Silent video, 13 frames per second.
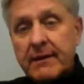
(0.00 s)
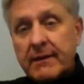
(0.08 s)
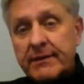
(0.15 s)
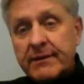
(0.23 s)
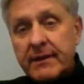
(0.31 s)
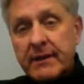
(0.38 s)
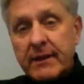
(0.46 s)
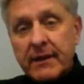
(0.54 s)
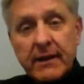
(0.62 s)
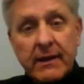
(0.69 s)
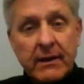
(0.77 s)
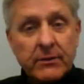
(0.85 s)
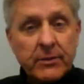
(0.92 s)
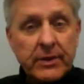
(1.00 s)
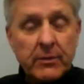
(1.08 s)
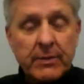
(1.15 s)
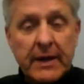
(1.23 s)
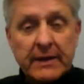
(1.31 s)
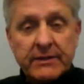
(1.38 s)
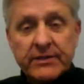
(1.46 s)
and I think, again, we go
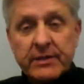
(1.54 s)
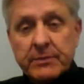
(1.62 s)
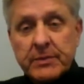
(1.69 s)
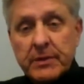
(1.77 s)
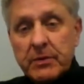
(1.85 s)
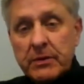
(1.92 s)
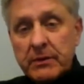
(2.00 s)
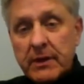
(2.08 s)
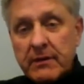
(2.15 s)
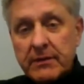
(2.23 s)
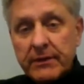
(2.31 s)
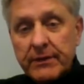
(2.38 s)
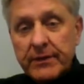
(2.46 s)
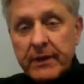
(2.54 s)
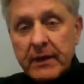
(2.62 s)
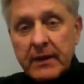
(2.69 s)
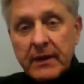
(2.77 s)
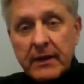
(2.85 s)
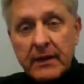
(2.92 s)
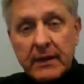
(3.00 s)
back to September 11th,
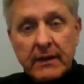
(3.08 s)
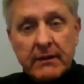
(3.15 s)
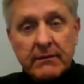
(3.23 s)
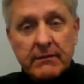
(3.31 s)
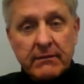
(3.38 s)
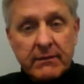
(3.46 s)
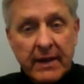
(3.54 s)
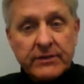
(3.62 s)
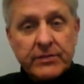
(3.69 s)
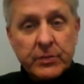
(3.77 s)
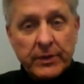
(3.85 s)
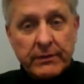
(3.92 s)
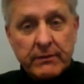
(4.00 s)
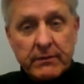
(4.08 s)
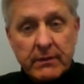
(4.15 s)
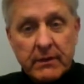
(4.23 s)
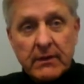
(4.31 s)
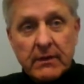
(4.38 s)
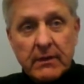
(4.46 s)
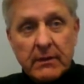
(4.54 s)
and that's when
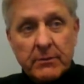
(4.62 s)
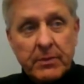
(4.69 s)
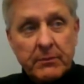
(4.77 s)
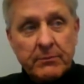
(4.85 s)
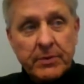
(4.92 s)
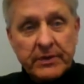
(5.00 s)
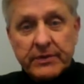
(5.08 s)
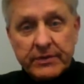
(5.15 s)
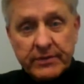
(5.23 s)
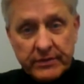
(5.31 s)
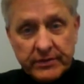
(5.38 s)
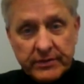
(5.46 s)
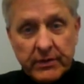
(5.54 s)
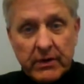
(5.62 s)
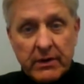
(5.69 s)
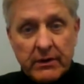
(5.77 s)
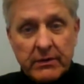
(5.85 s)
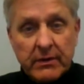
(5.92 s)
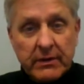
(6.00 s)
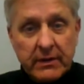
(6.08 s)
businesses
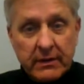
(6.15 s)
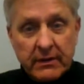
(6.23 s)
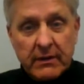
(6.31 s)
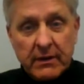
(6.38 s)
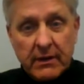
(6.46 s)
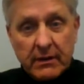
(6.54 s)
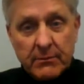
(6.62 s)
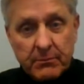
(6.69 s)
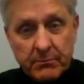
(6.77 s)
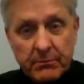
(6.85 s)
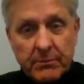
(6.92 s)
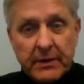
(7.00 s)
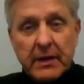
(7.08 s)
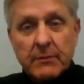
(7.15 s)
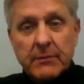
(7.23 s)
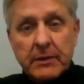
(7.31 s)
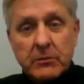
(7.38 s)
started becoming